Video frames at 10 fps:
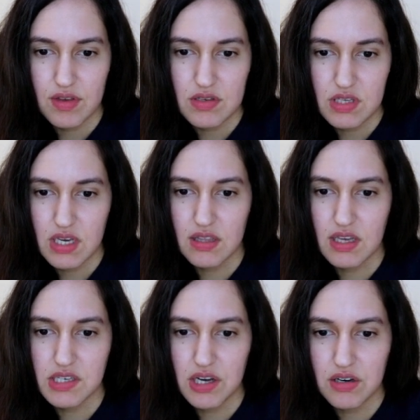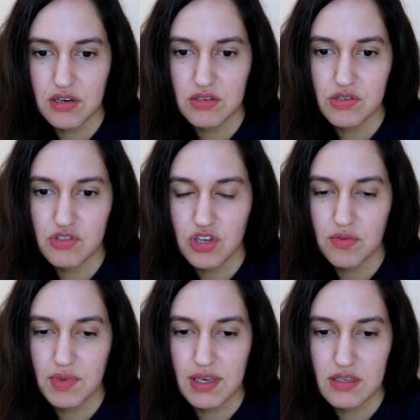Say, that dagger, don't tell
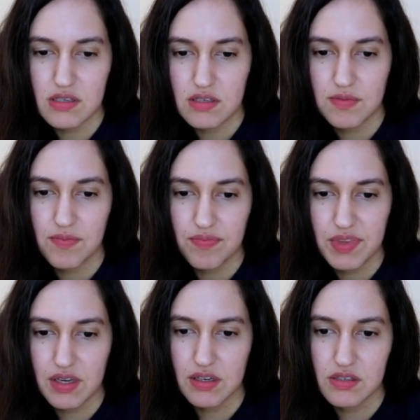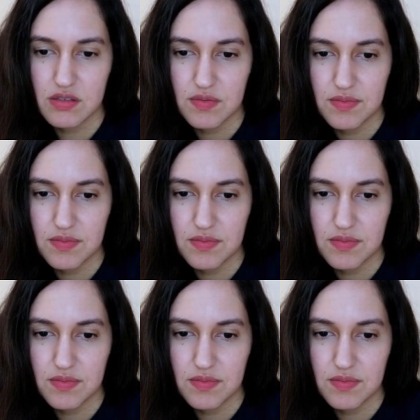me it is.